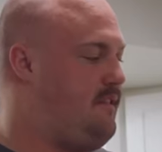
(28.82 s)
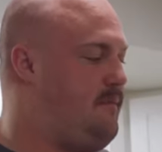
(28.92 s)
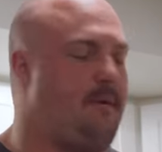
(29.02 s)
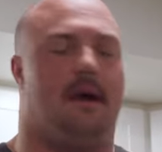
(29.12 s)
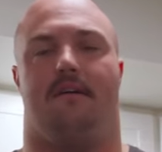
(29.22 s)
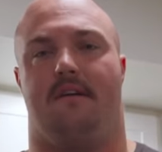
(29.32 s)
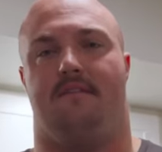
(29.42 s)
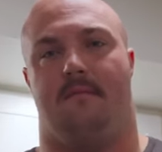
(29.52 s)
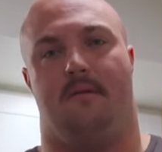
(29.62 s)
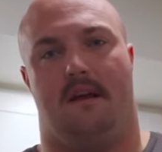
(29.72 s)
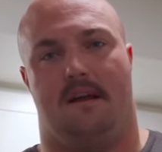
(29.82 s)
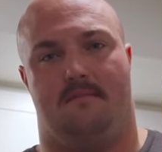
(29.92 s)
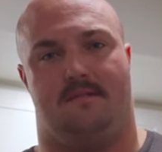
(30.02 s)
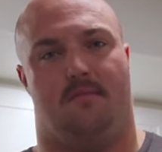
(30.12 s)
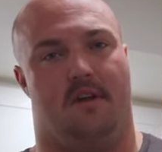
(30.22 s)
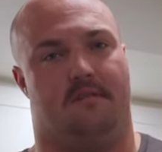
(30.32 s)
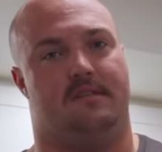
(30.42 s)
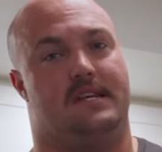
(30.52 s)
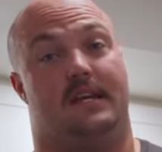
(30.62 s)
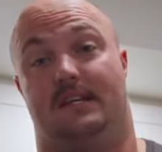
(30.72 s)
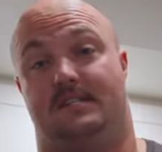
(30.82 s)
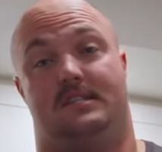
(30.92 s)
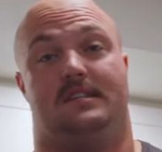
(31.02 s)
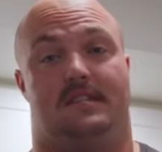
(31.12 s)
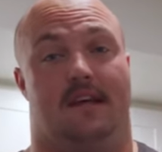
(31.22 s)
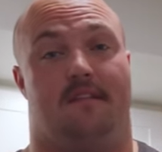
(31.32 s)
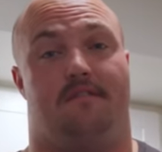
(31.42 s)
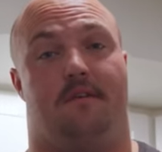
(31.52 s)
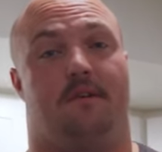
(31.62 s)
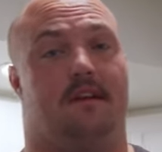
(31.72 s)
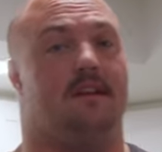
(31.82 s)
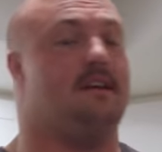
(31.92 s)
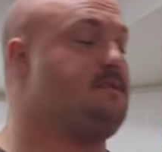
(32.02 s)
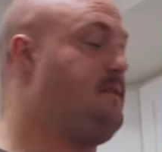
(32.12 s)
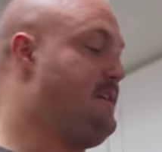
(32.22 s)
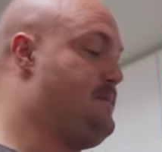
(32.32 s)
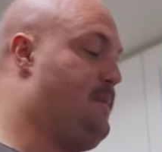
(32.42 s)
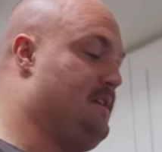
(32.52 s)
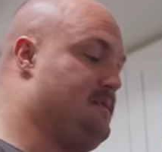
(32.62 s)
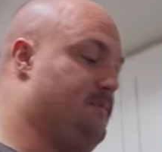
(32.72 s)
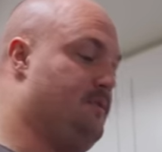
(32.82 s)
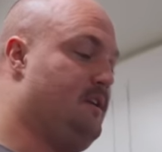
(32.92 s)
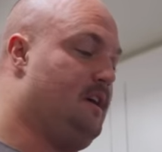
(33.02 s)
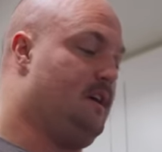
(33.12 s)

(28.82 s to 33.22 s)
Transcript: The priority for me when it comes to morning routine is just to get food in as quick as possible.